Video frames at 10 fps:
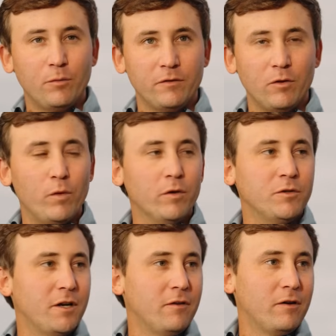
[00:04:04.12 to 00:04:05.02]
and was in a
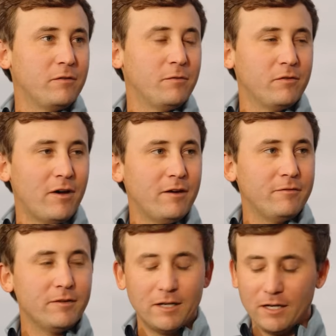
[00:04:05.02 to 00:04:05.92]
wheelchair the rest of his life.
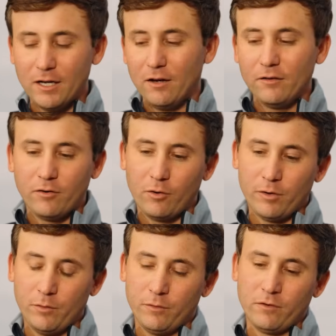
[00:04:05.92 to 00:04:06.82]
Wow. So
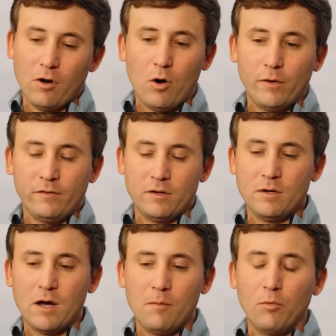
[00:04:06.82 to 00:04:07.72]
he was always
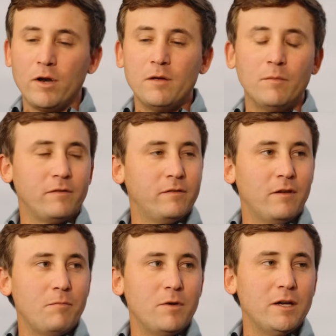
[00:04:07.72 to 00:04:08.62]
in uh, Meridian,
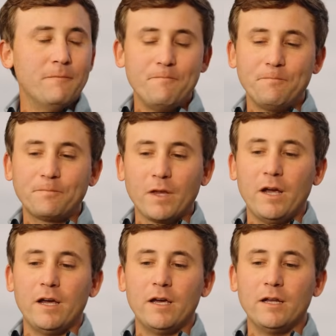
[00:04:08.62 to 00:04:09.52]
Mississippi,
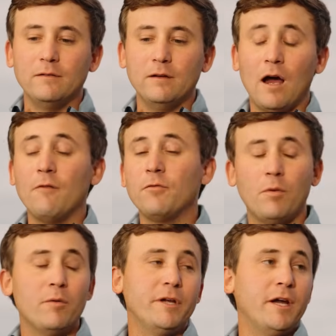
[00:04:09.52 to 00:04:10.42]
and I'm from
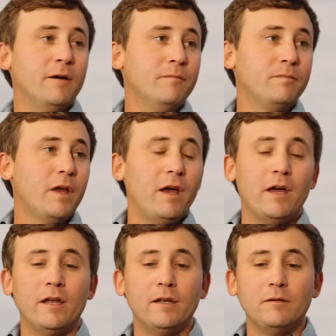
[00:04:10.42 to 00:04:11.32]
Birmingham,
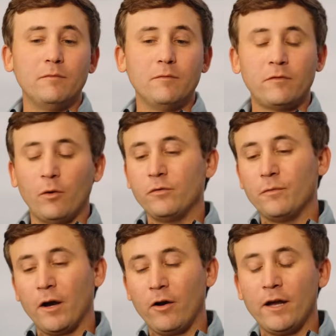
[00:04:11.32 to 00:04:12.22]
and so was
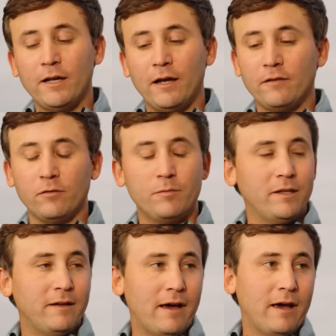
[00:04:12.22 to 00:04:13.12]
my granddad, so was my
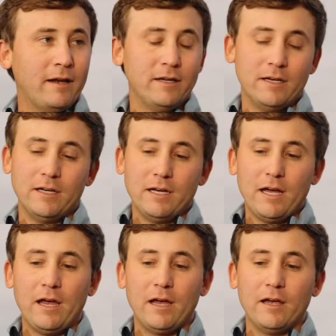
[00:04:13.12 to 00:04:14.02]
dad.
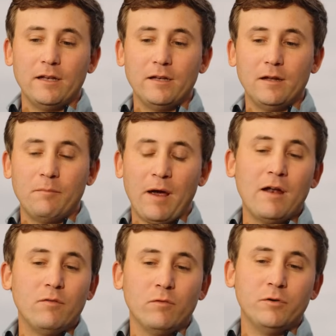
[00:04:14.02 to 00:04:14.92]
And
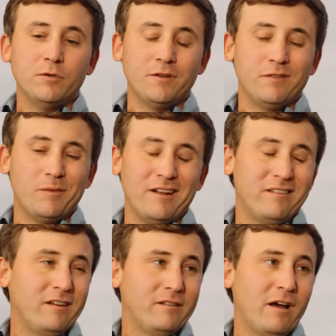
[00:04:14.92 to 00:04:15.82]
Baton Rouge is about a
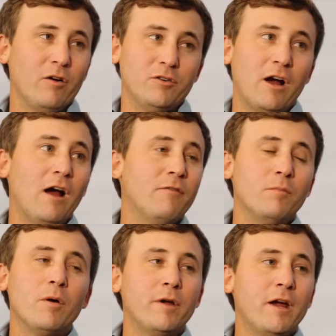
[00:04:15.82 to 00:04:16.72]
six hour drive from
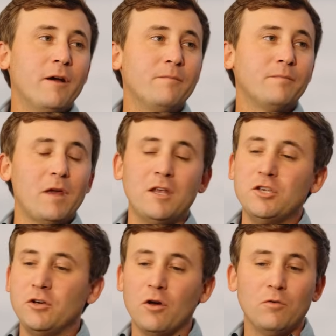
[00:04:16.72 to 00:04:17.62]
Birmingham, and
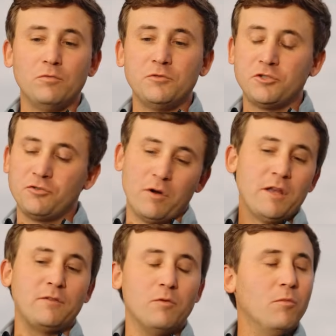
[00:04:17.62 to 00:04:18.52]
you go
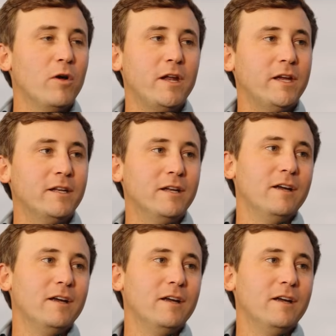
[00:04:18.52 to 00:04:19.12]
straight through Meridian.